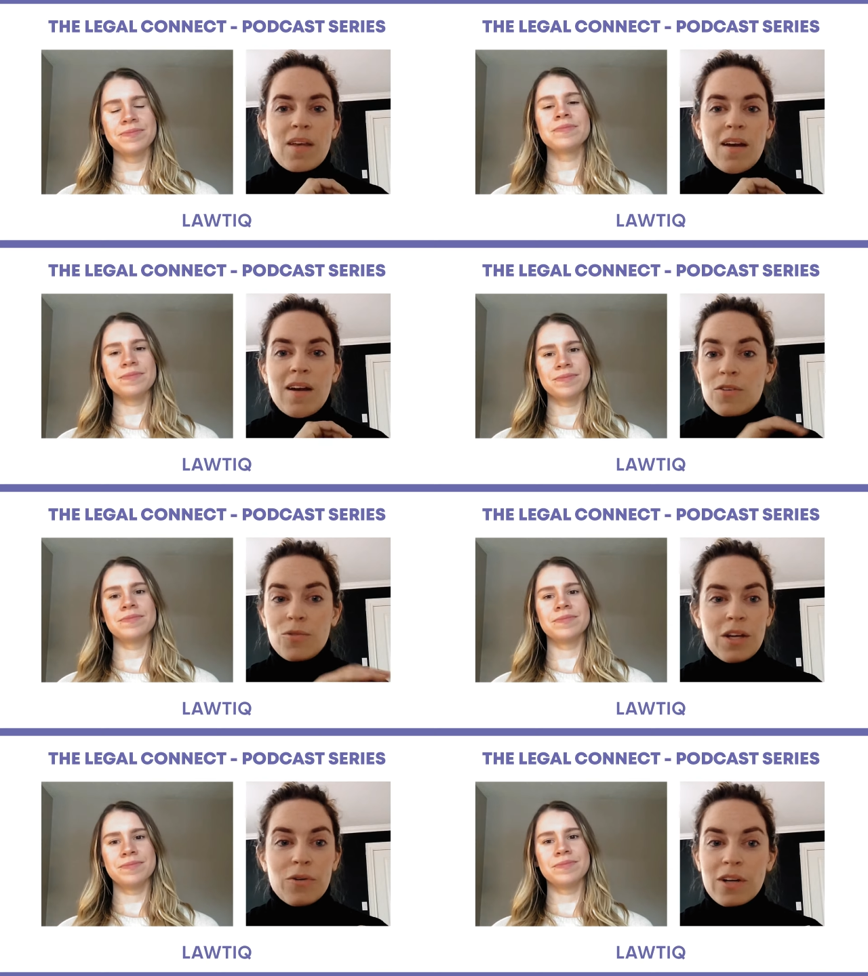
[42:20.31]
Speaker 1: a
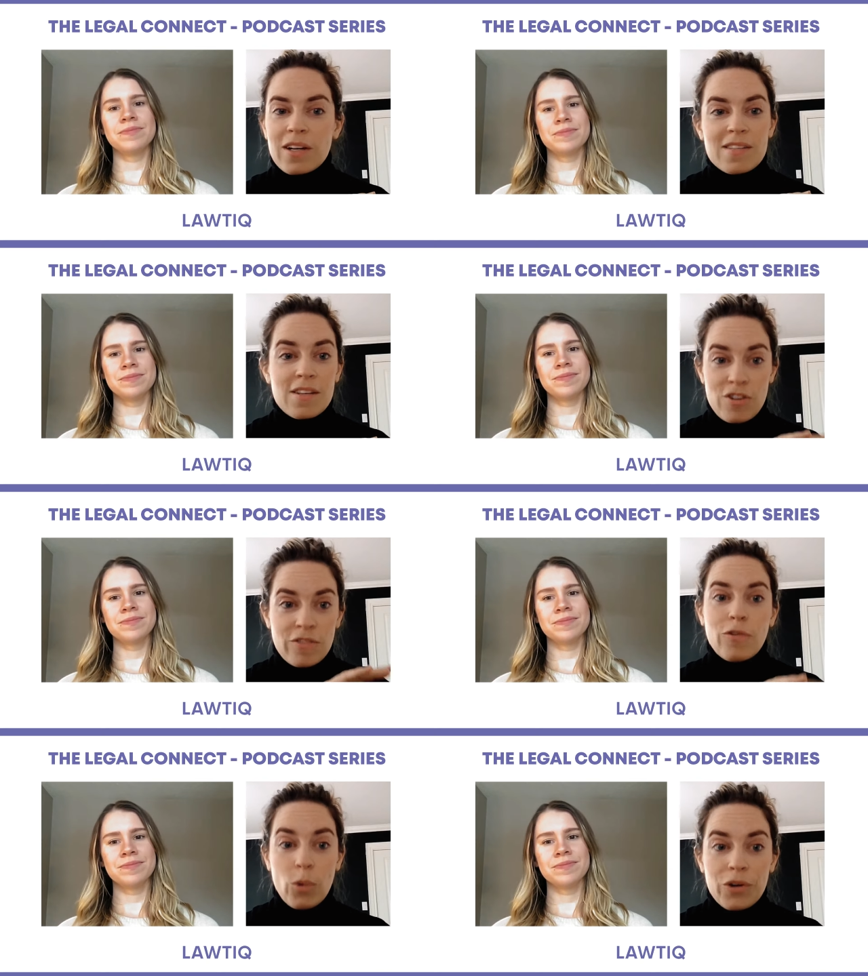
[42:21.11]
great
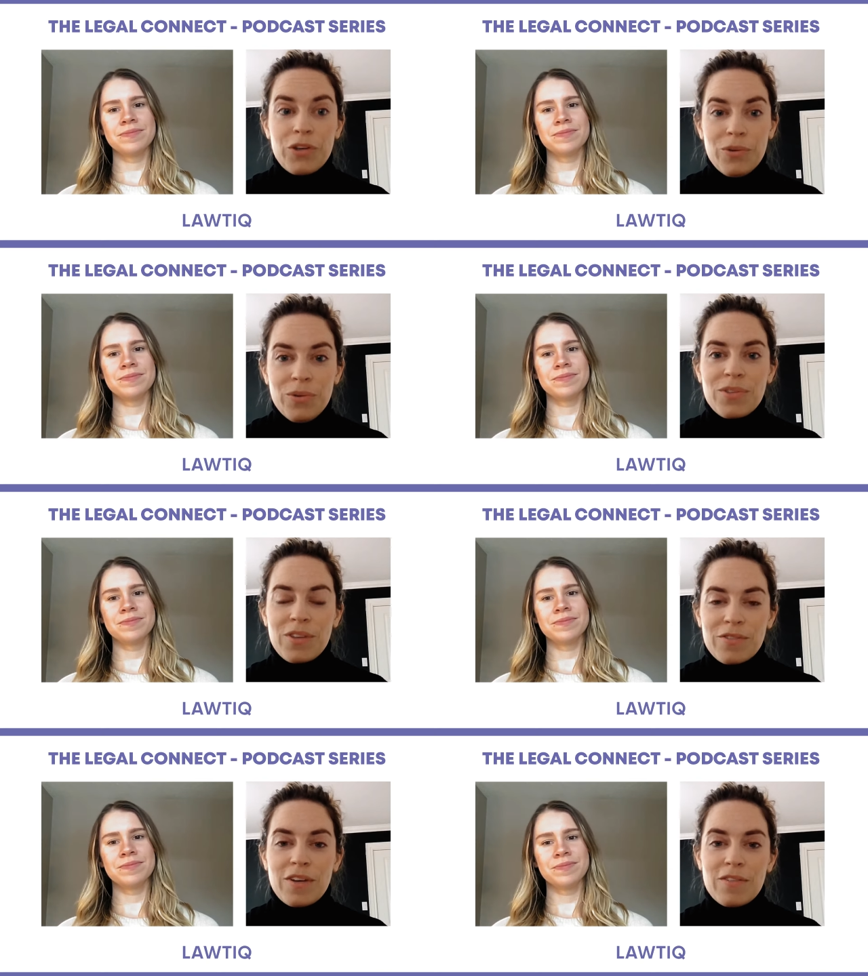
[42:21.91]
organization for
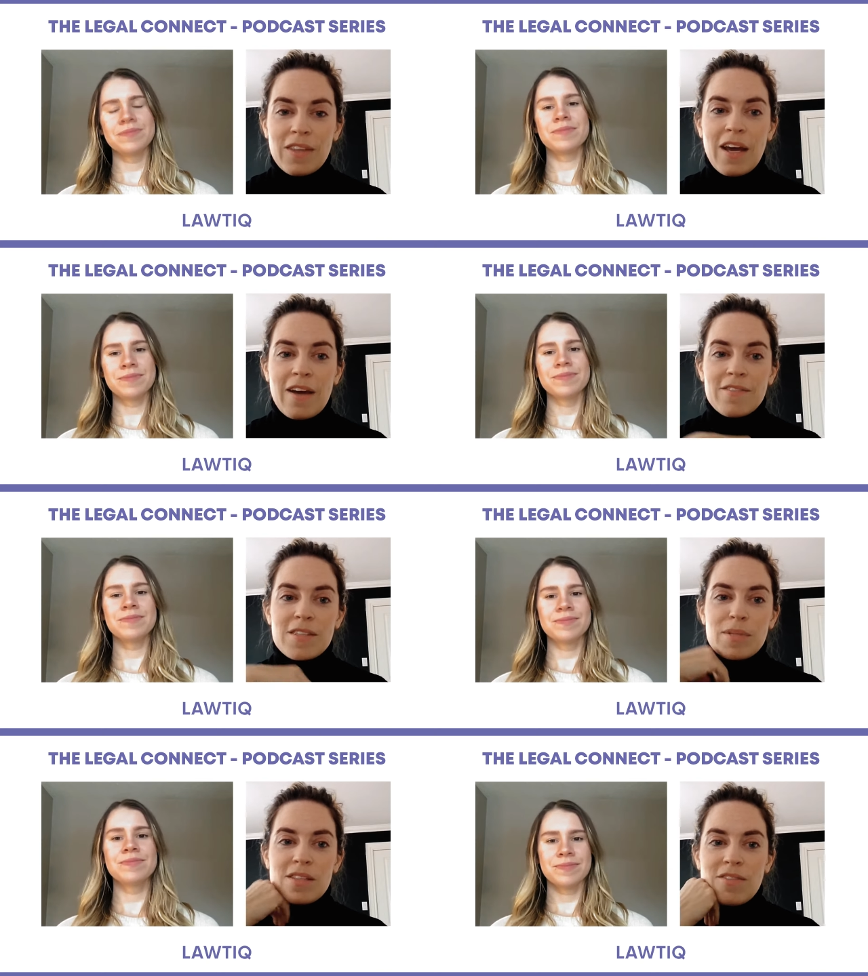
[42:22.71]
youth if, if they have
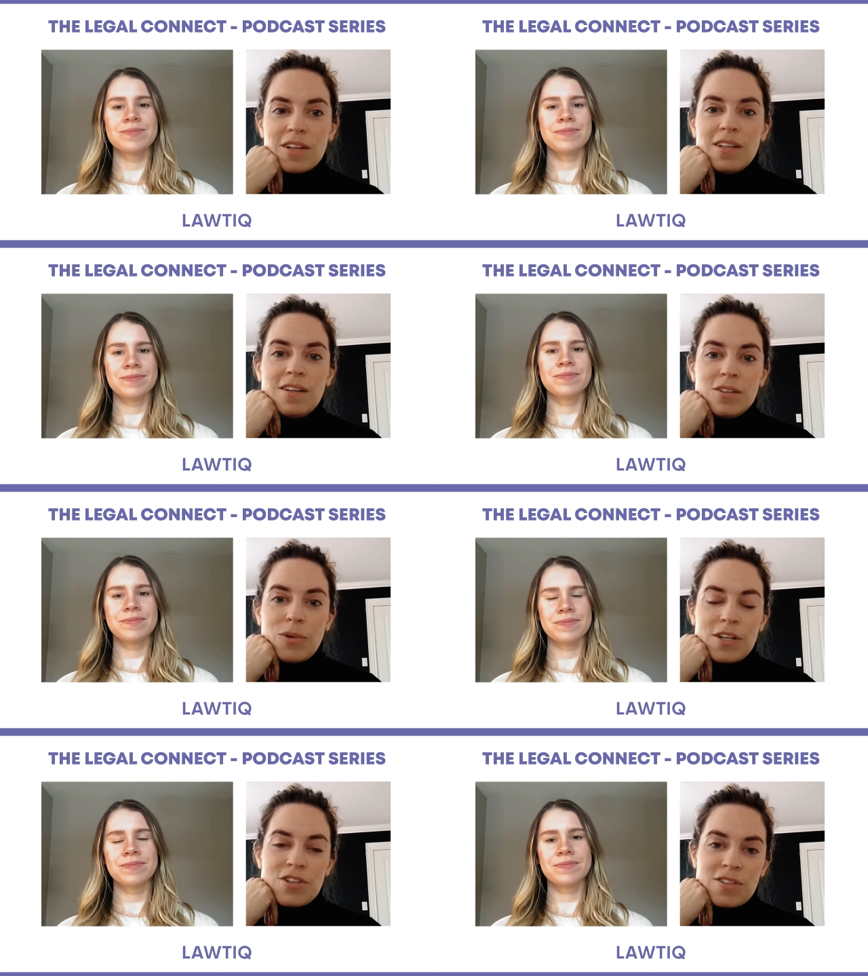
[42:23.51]
specific legal
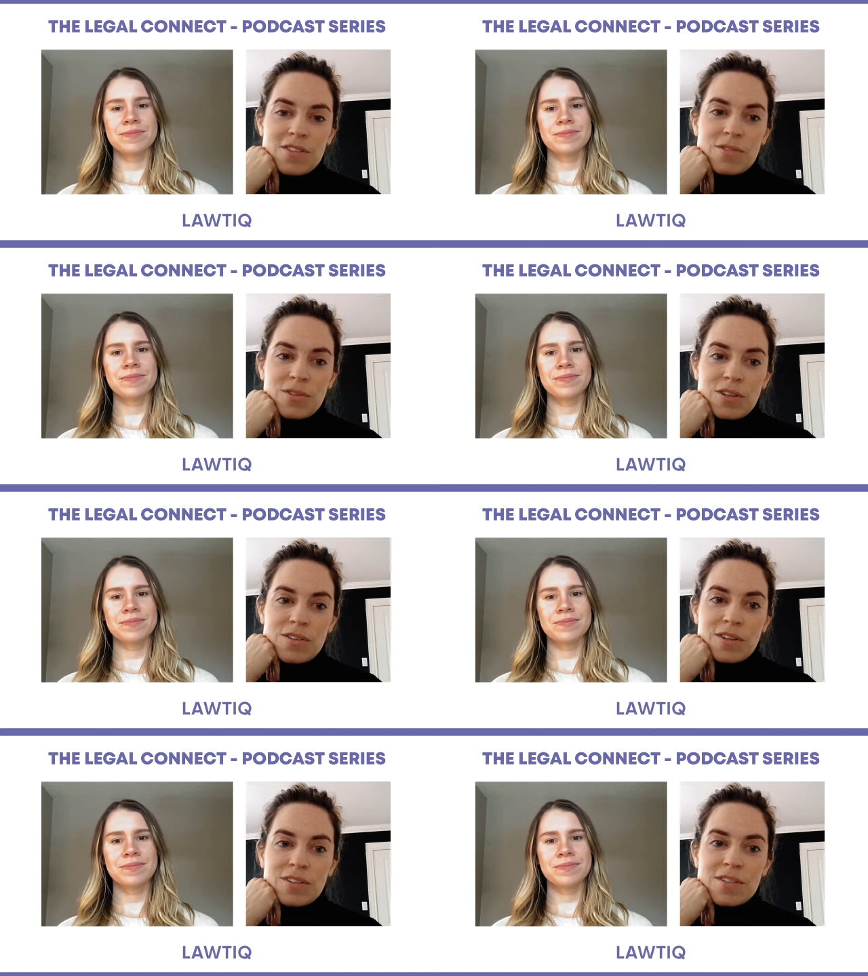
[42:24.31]
questions or
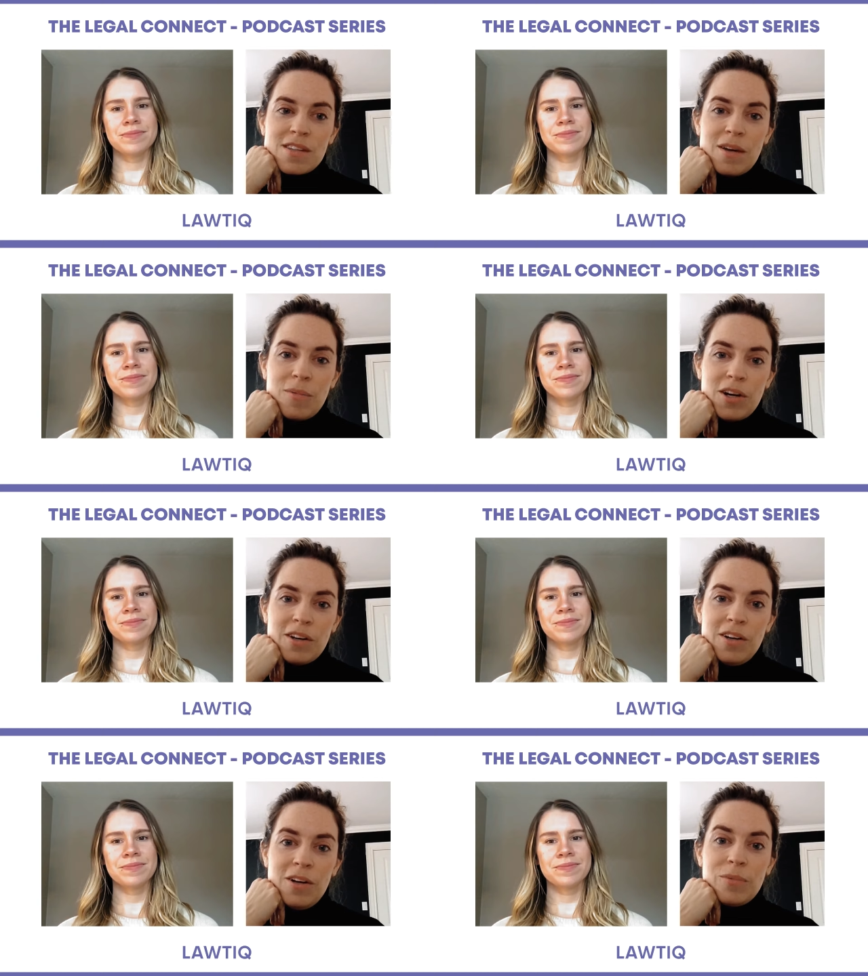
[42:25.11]
concerns that they want
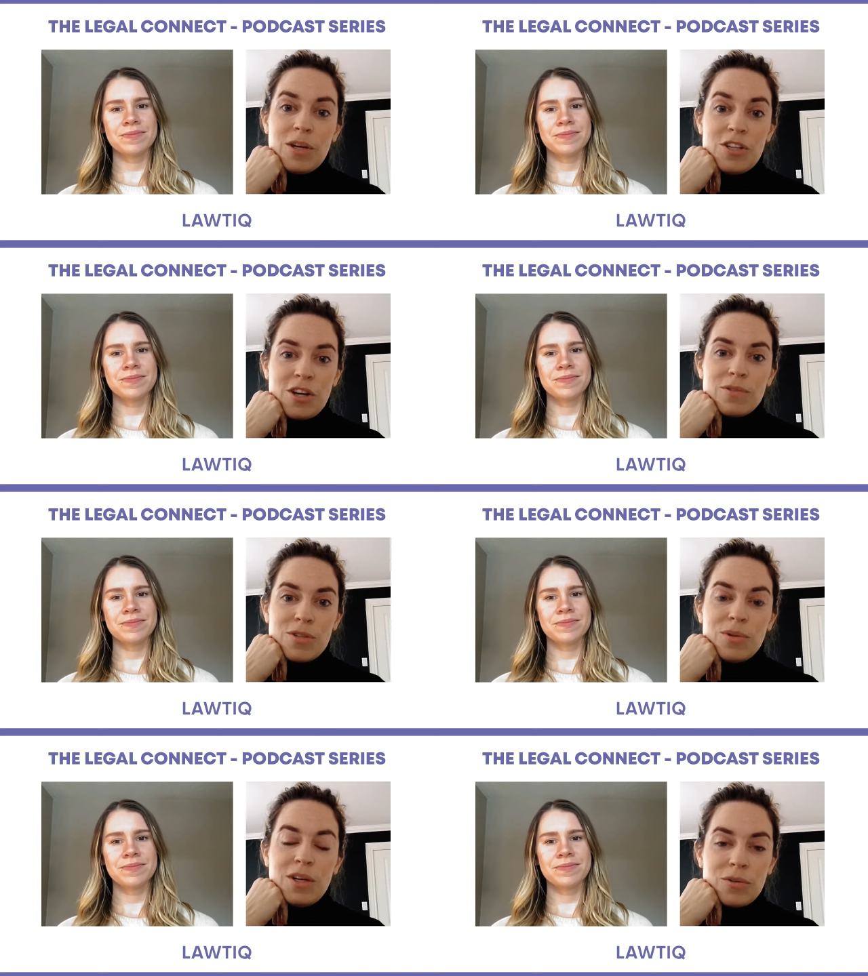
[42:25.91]
to reach out
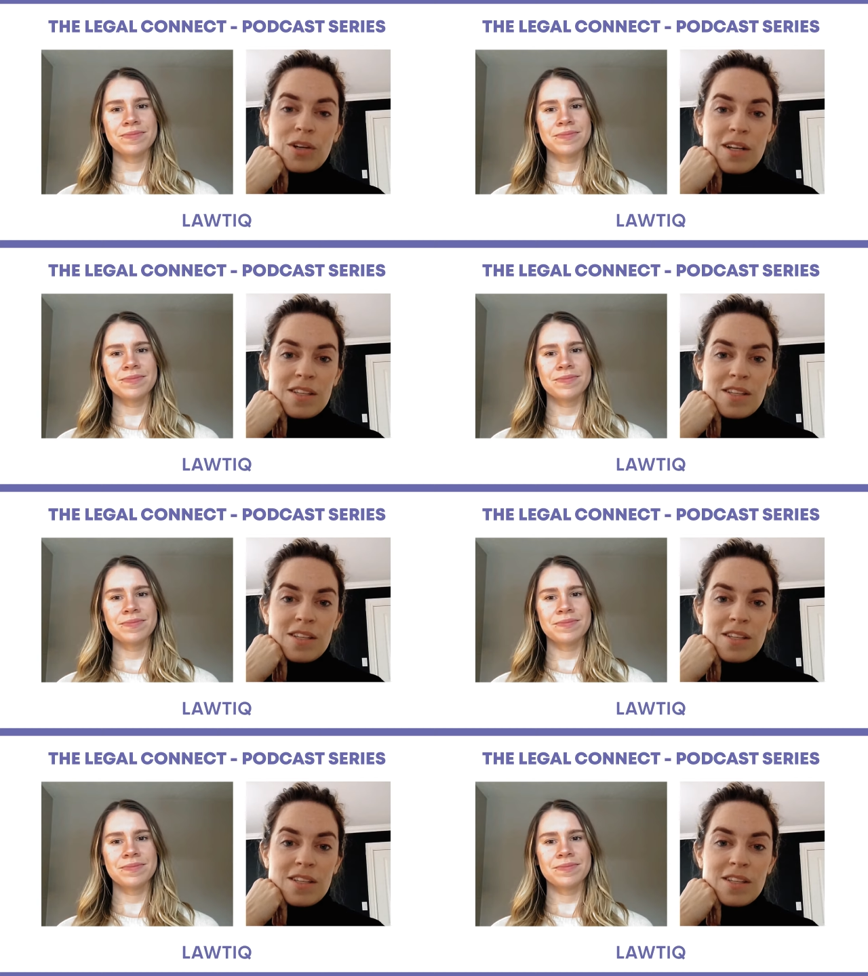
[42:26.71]
to an